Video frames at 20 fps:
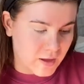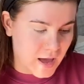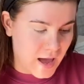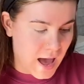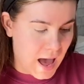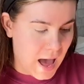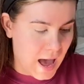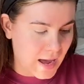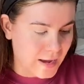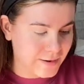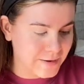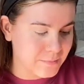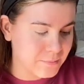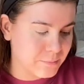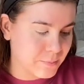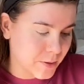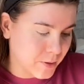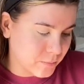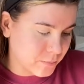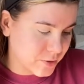eye,
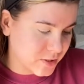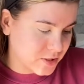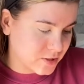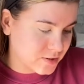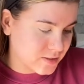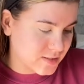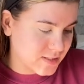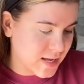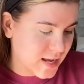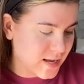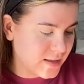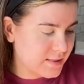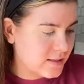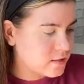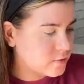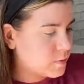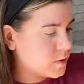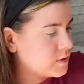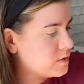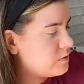but we shall see.
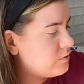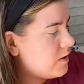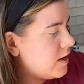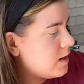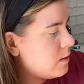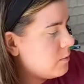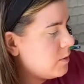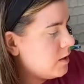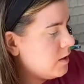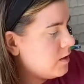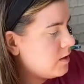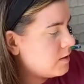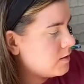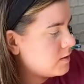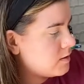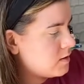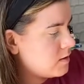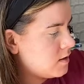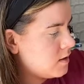This one's venomous,